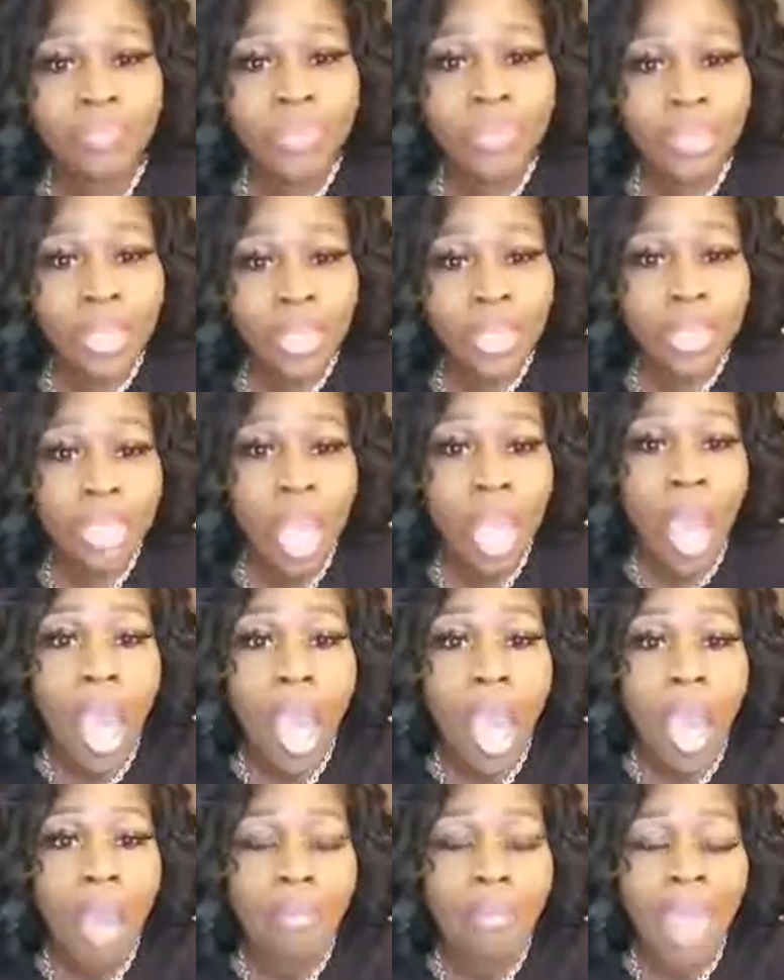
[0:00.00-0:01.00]
Y'all,
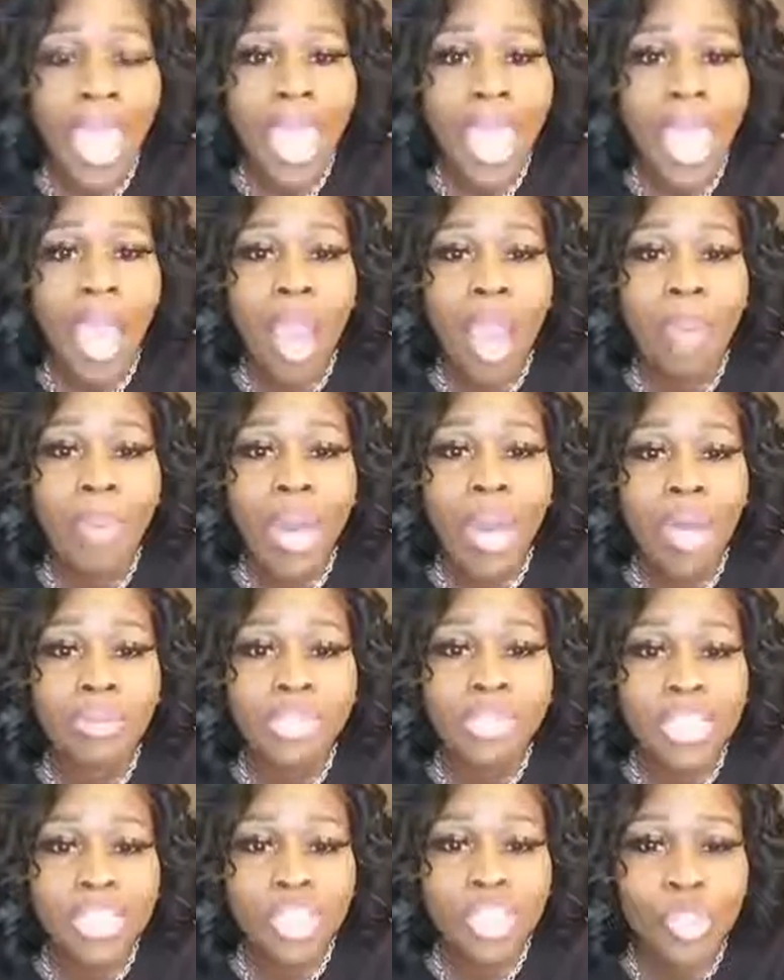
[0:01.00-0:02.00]
my elbows
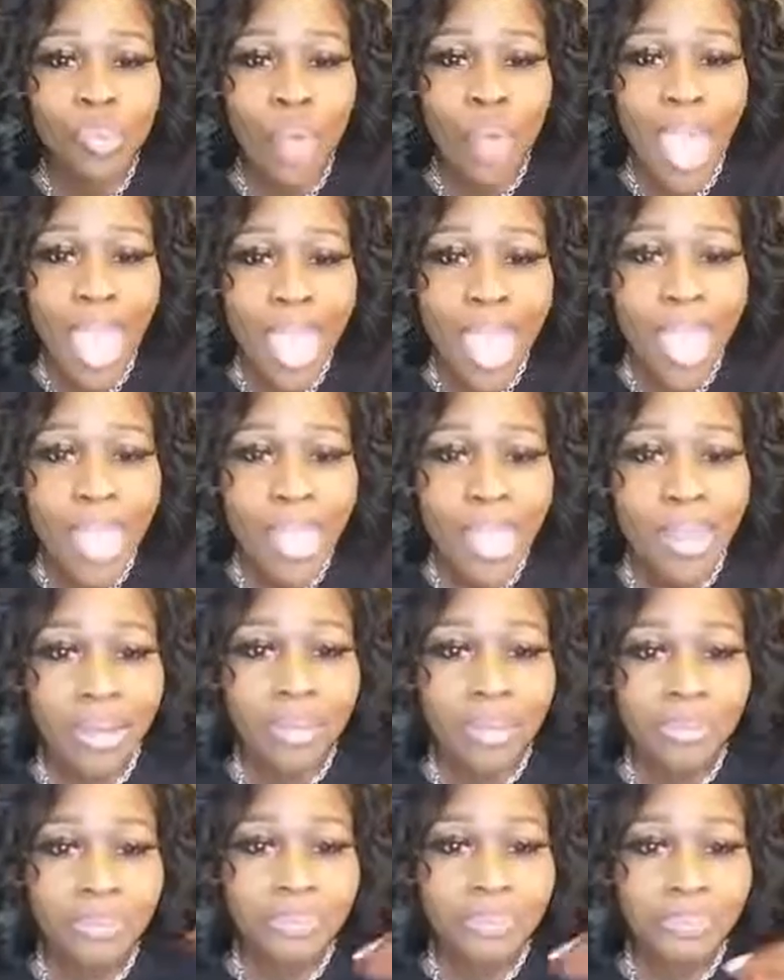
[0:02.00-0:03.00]
is sweating.